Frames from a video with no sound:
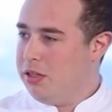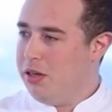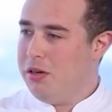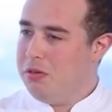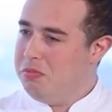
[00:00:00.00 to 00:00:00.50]

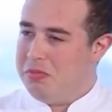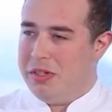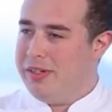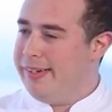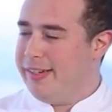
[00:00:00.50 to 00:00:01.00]
So
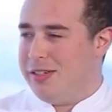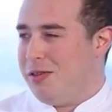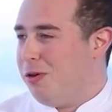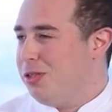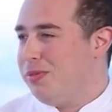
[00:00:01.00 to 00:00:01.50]
it
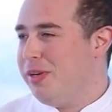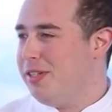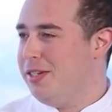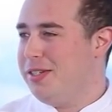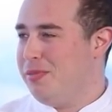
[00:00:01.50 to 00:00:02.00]
all just made
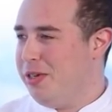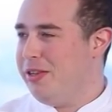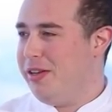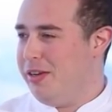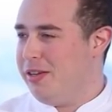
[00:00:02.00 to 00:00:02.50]
sense to me in the end.